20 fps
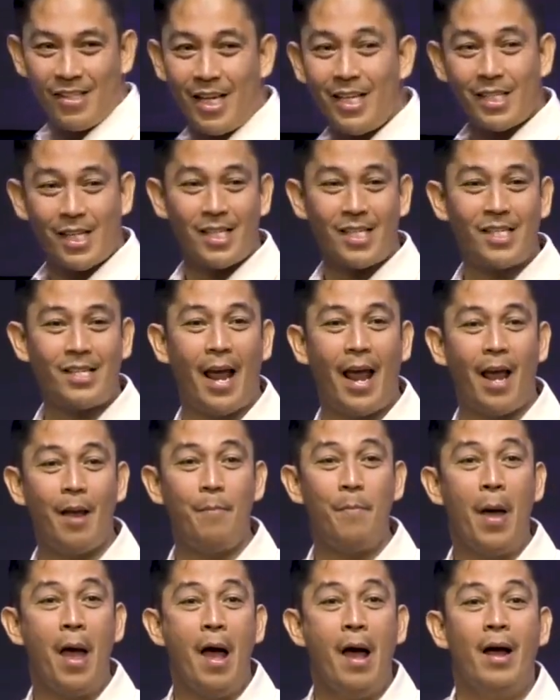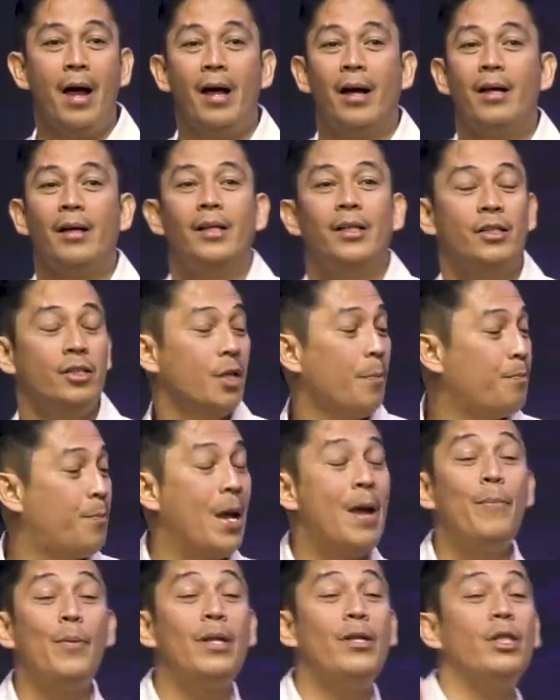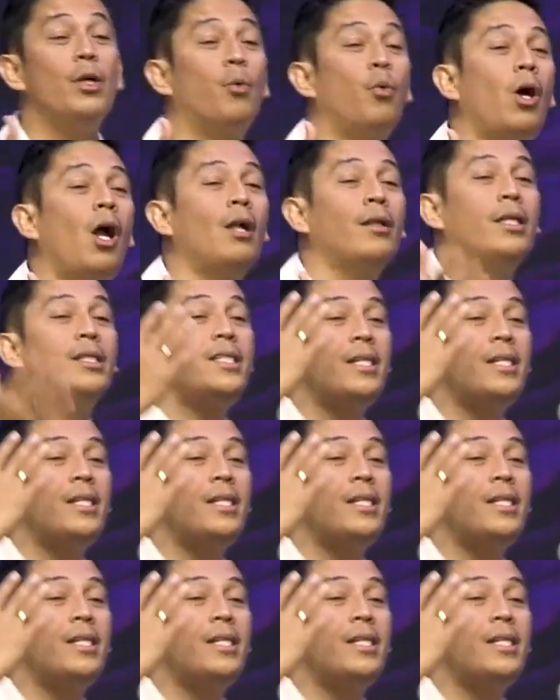Jesus saying, the people in the world,